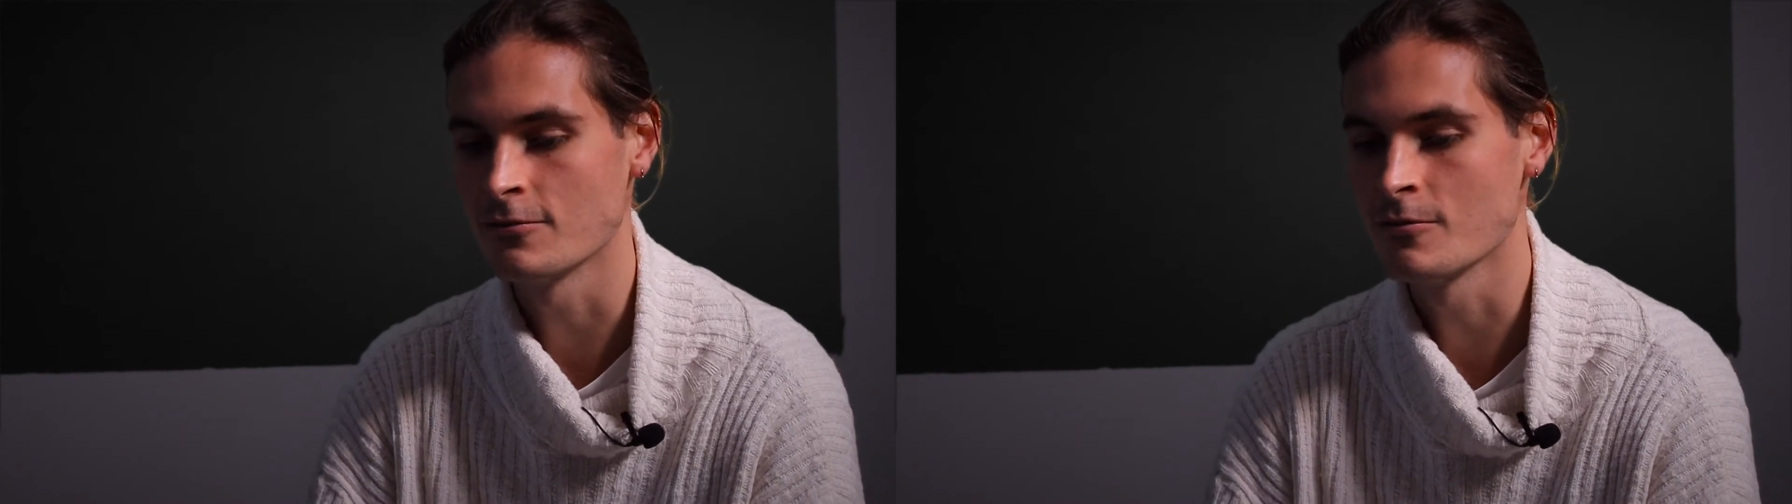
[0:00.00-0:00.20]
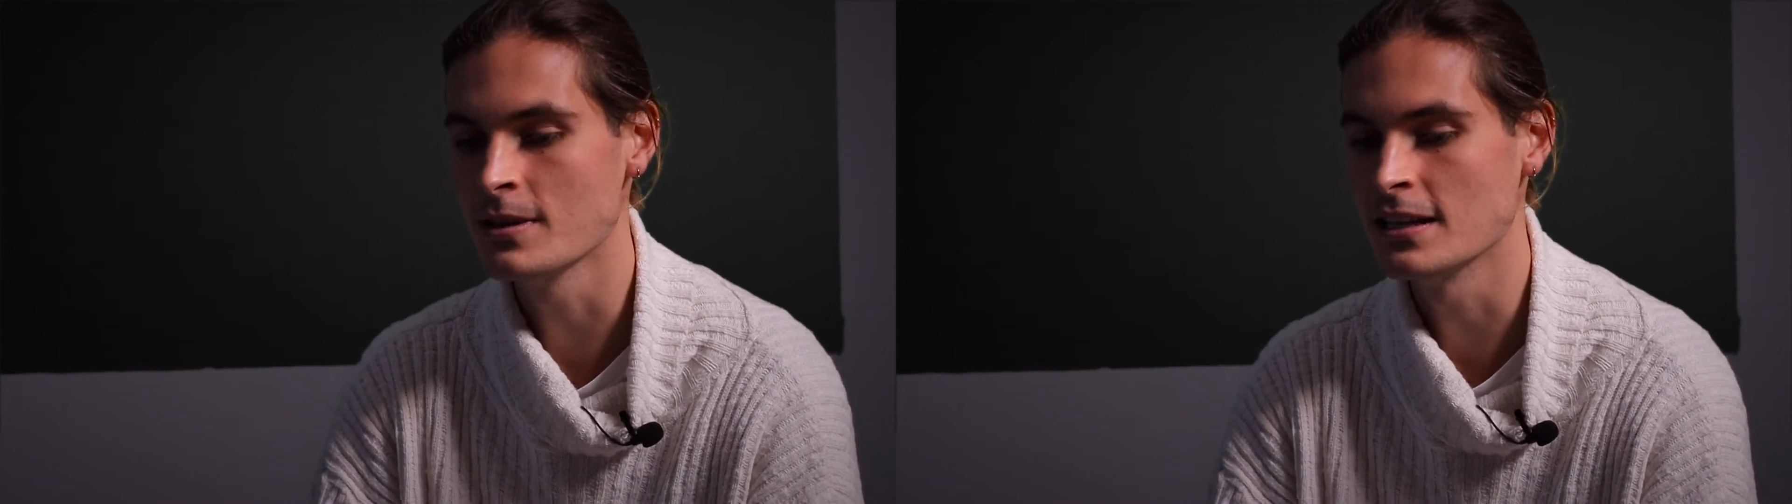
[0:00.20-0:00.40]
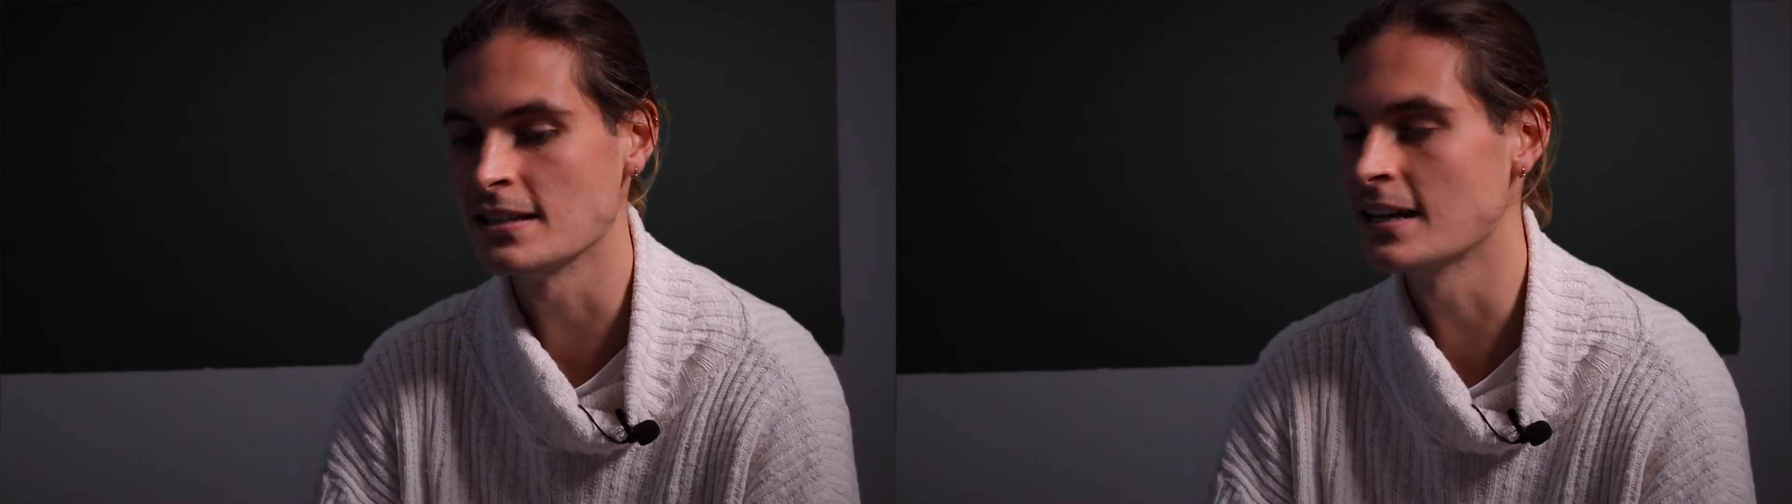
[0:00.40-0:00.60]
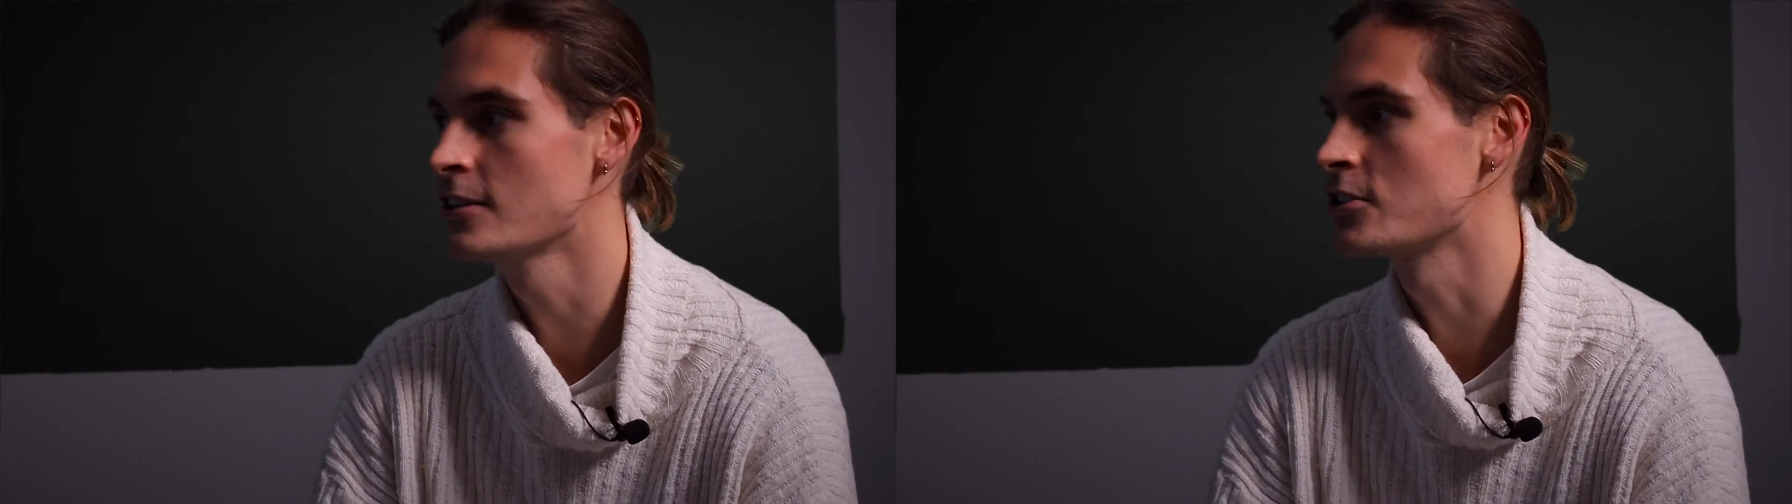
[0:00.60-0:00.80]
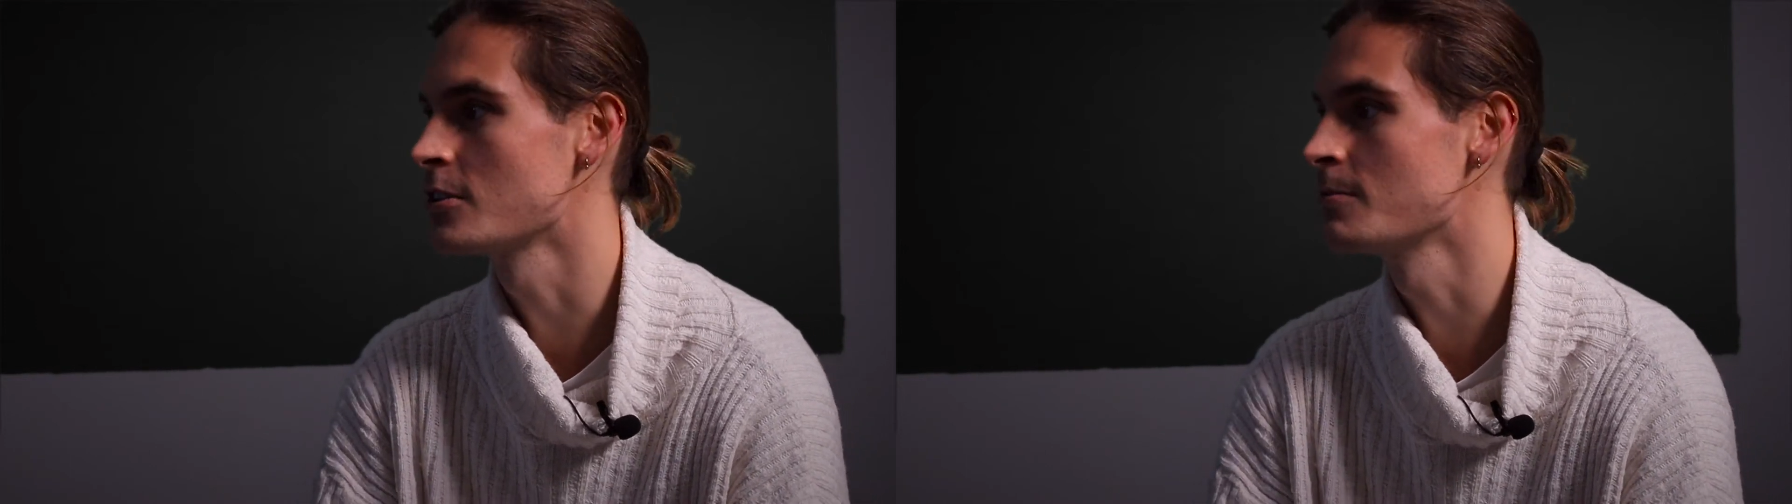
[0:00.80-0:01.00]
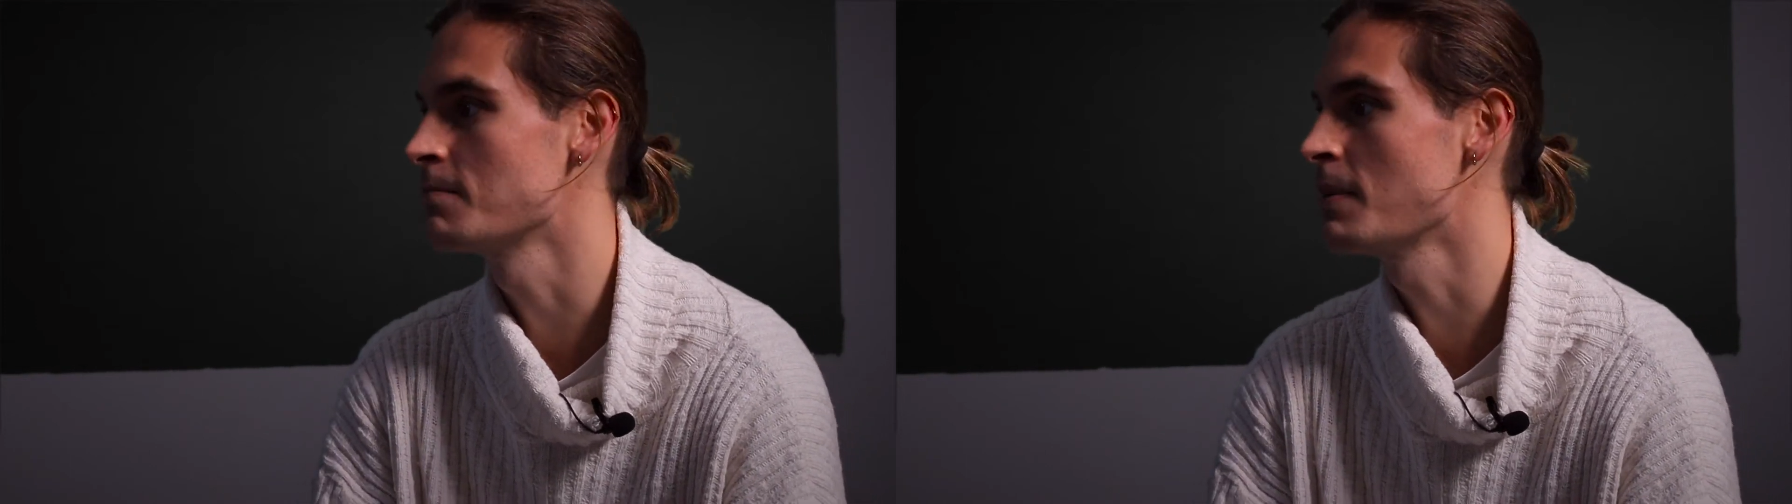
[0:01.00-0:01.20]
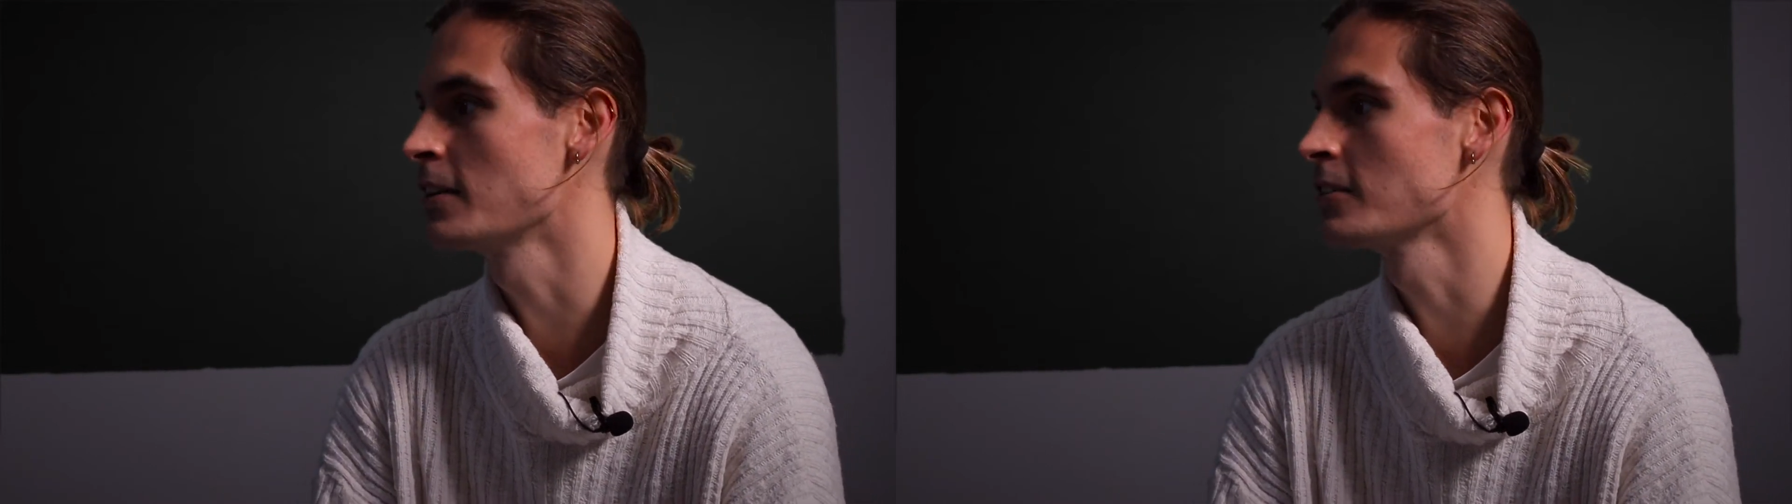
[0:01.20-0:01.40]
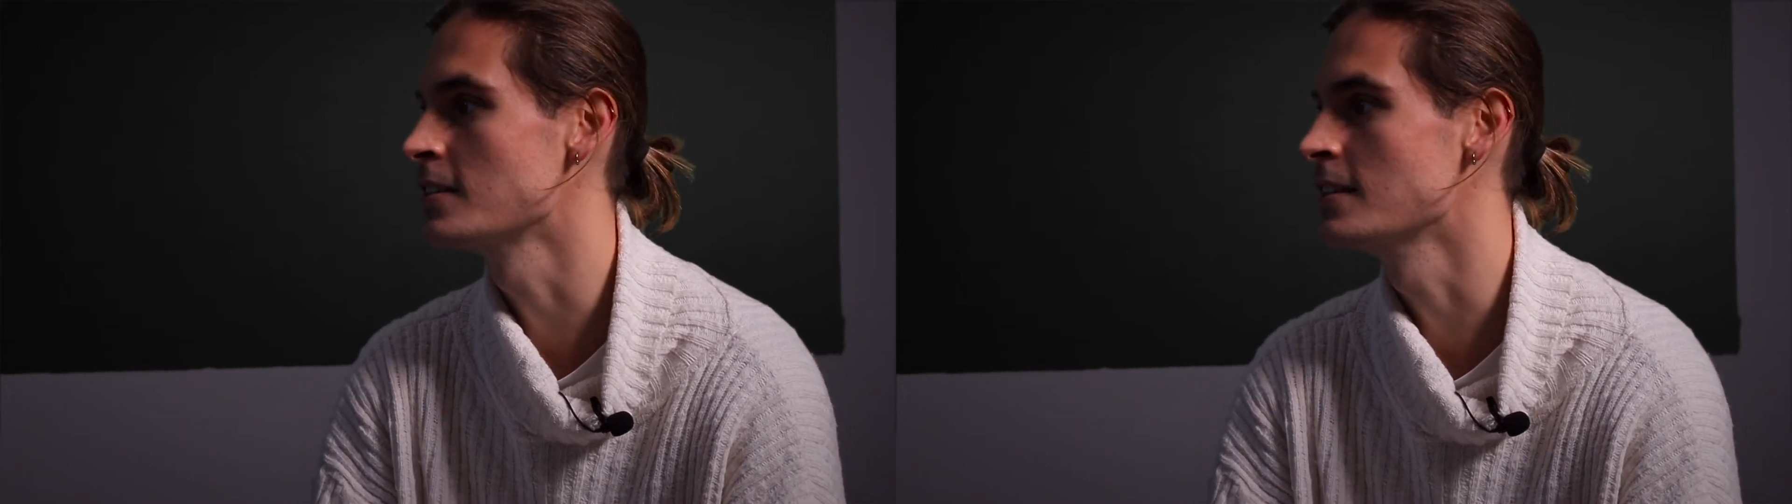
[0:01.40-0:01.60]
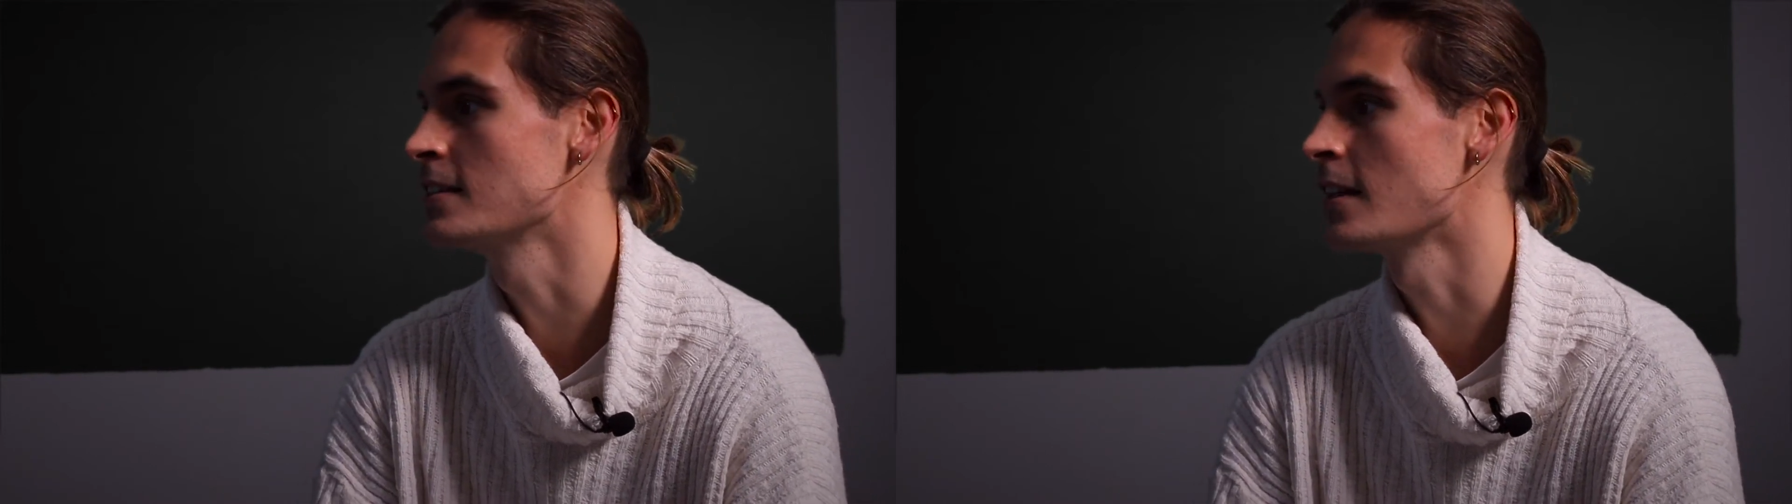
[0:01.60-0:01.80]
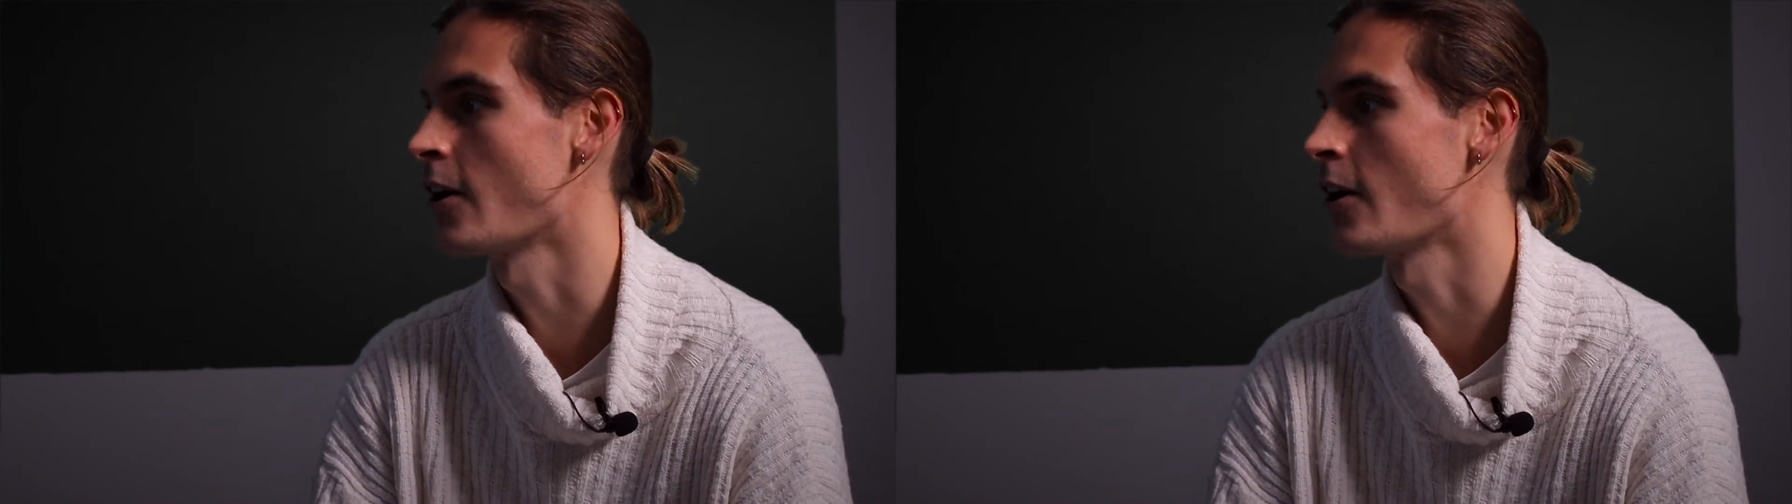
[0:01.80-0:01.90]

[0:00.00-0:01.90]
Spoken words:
for me, is illegitimate penalties